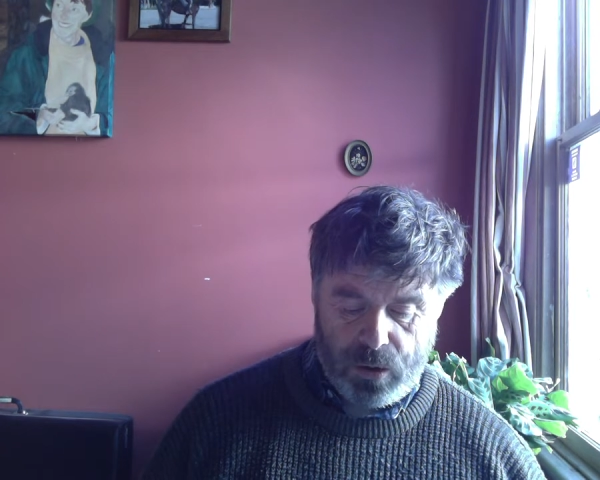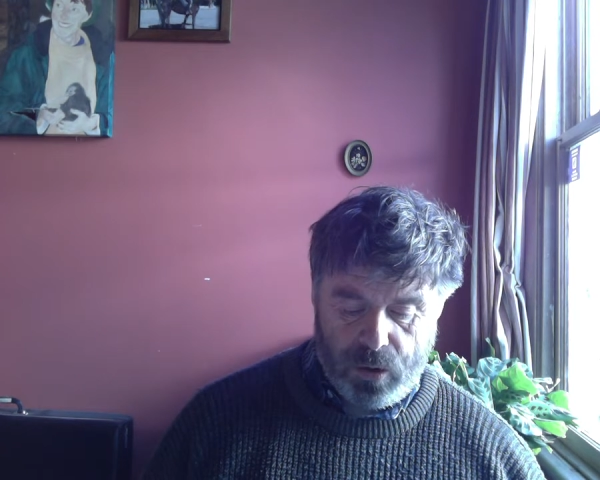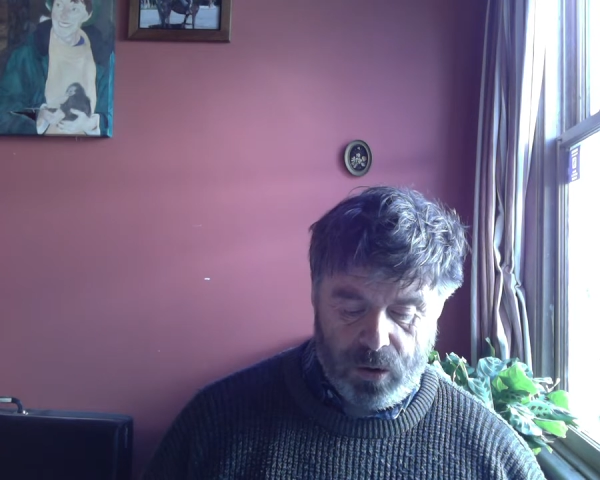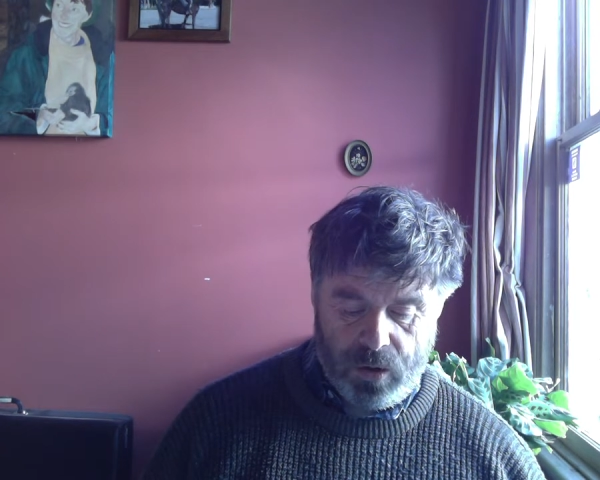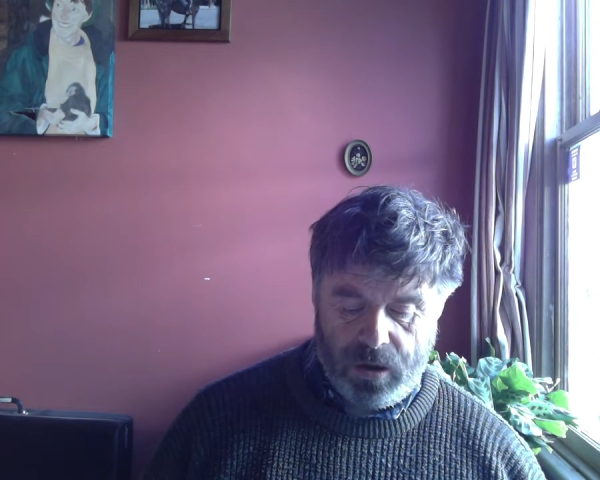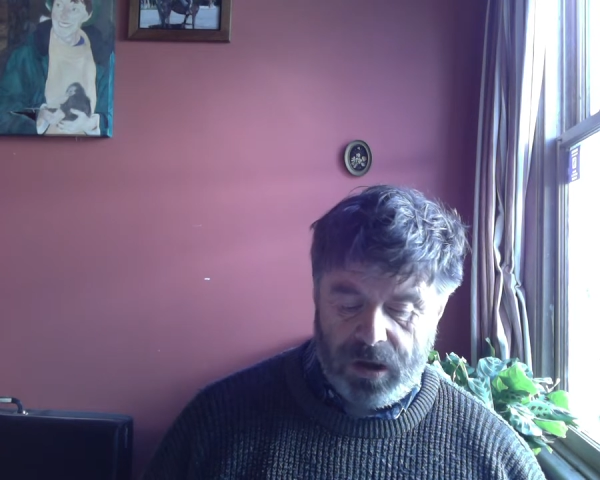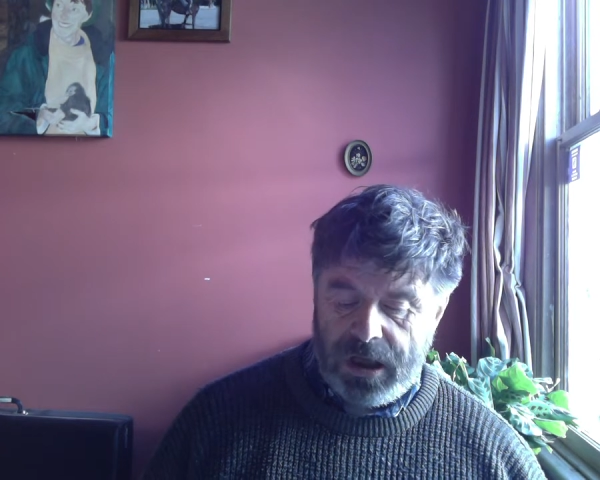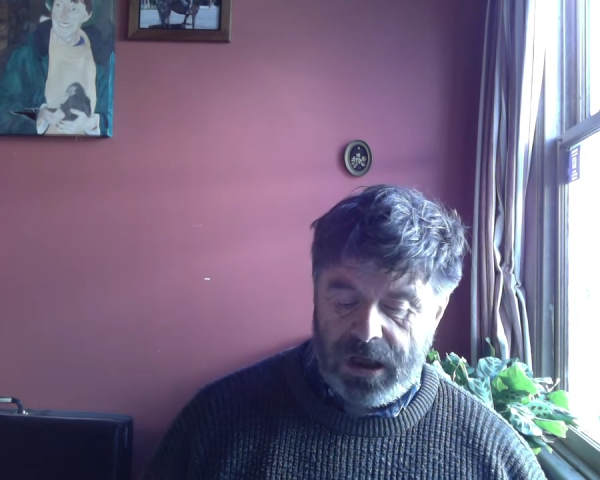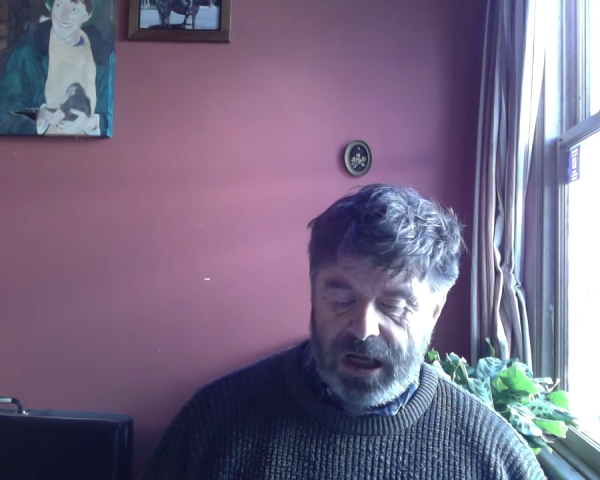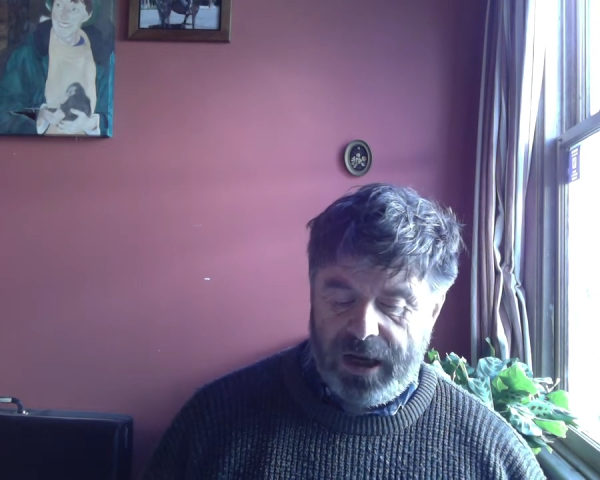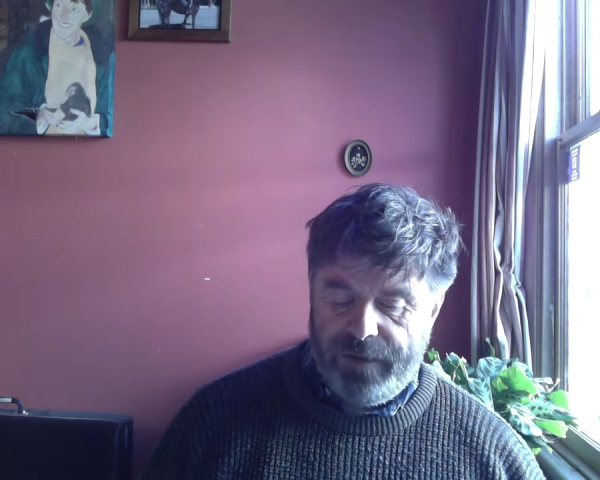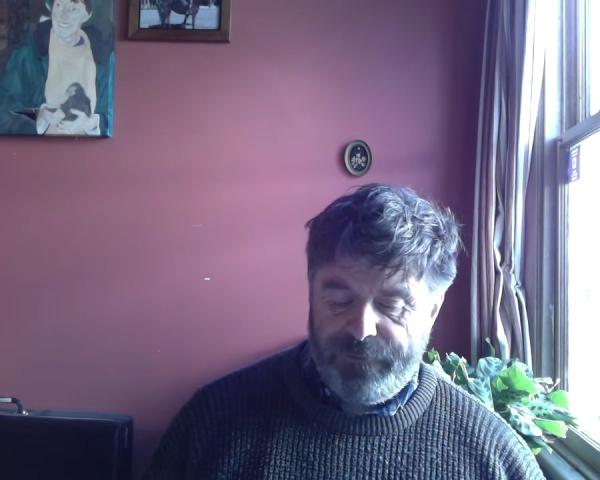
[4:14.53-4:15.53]
or
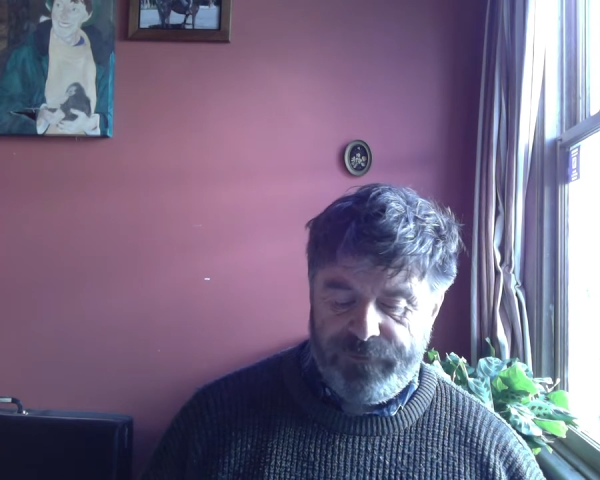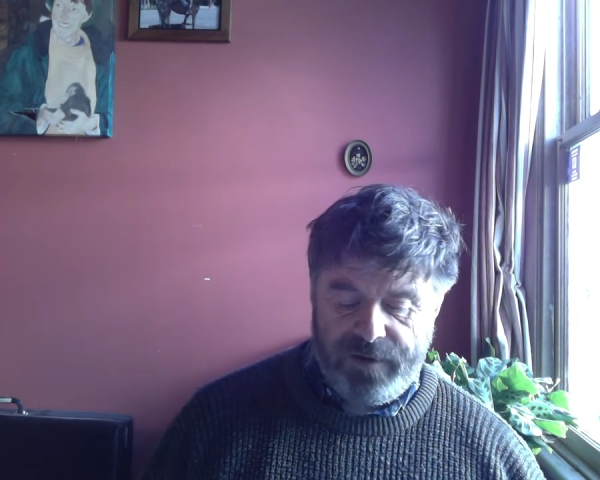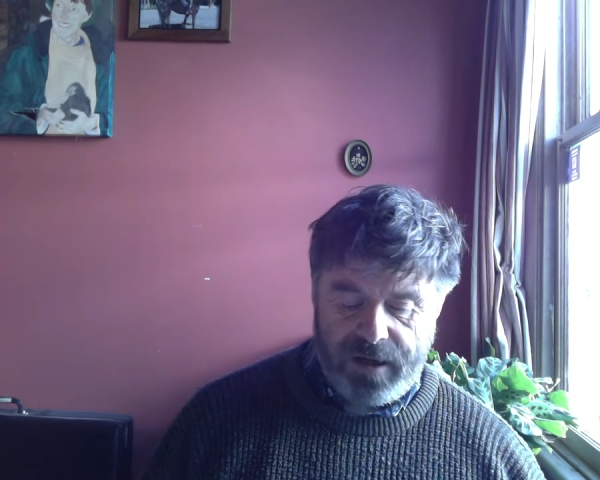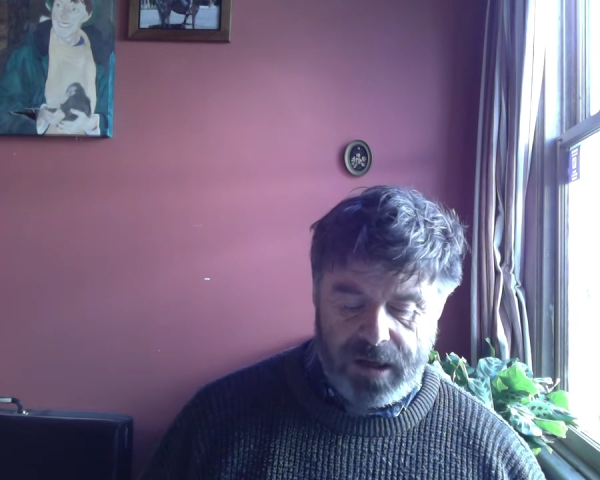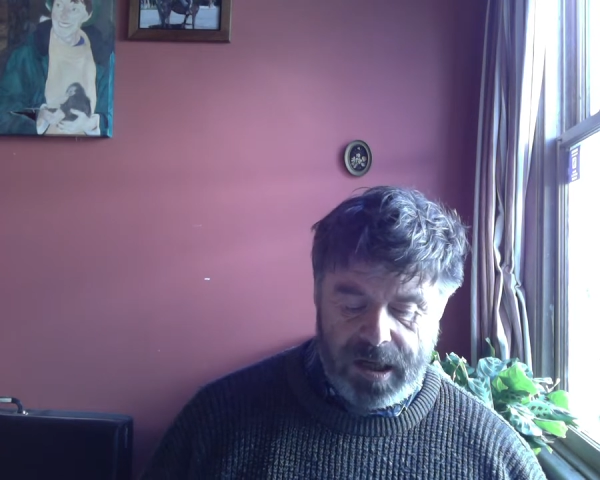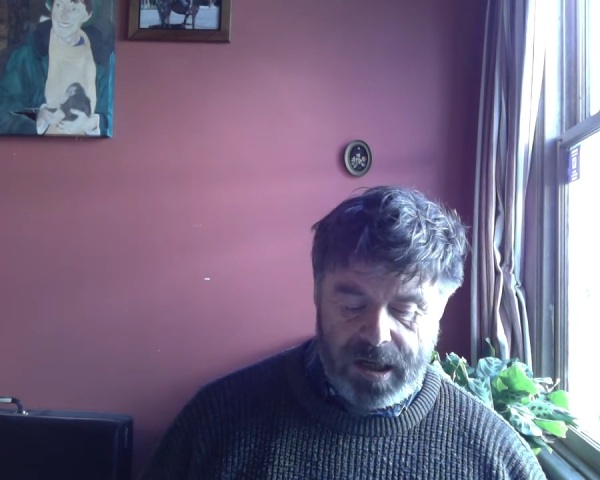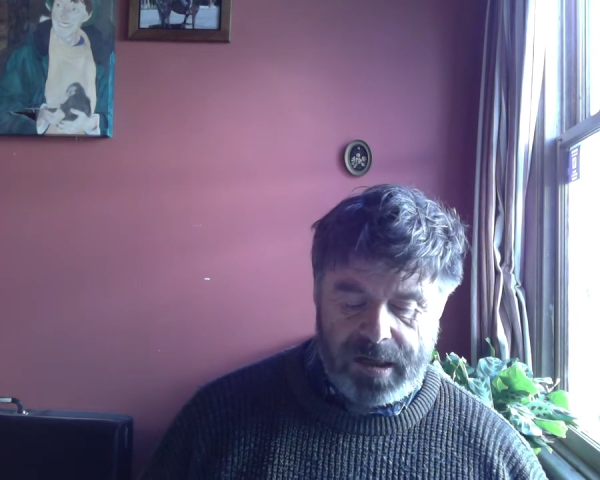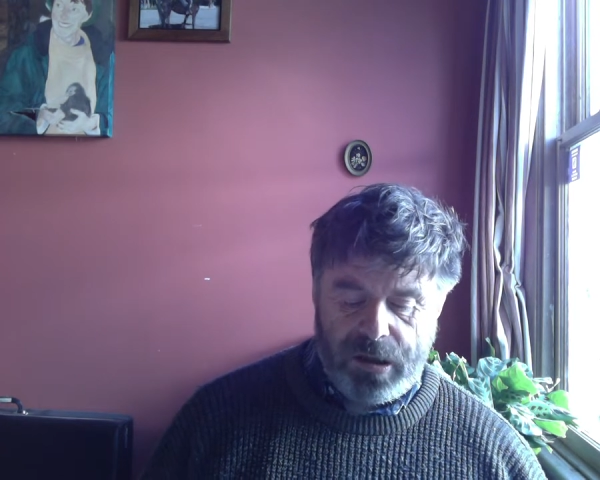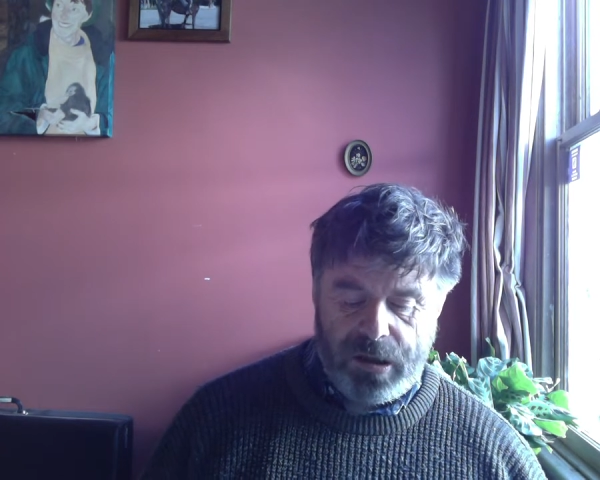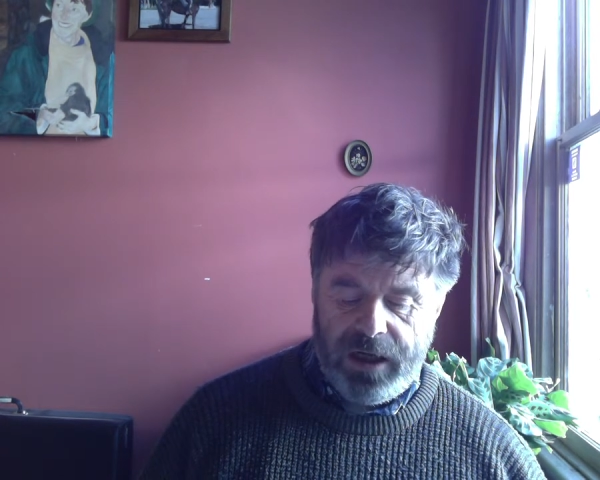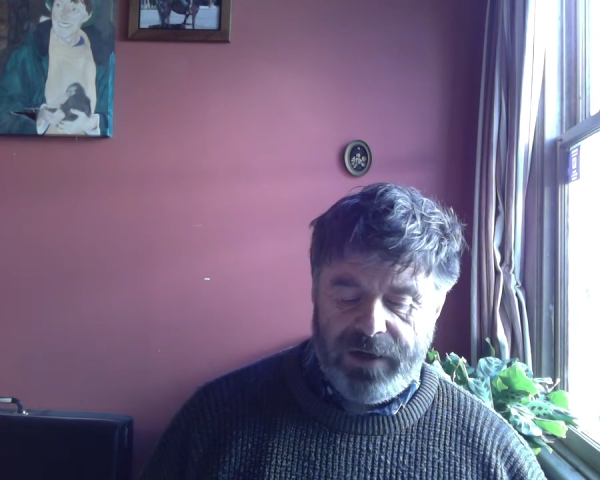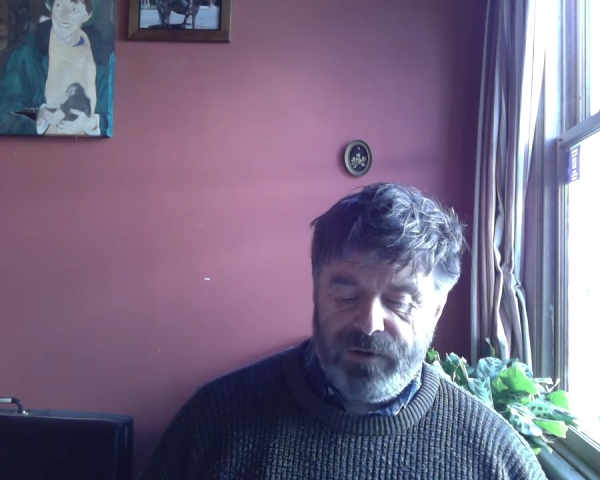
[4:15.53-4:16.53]
if
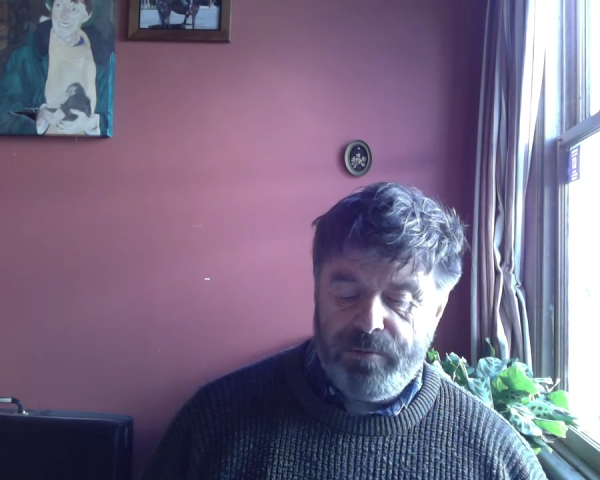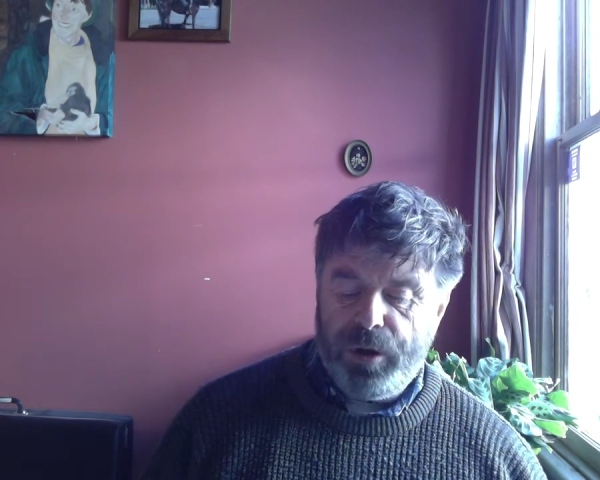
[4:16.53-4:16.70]
you live in